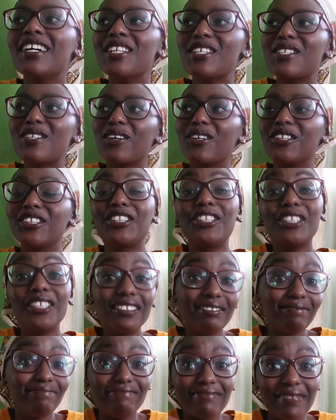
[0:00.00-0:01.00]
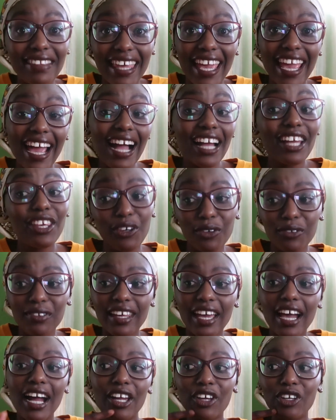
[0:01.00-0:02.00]
So they
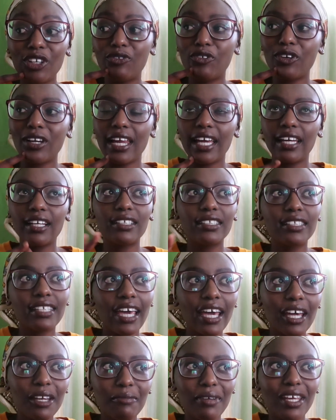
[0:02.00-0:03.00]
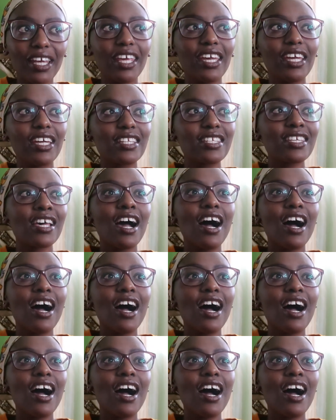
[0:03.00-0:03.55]
argued for like 10 minutes.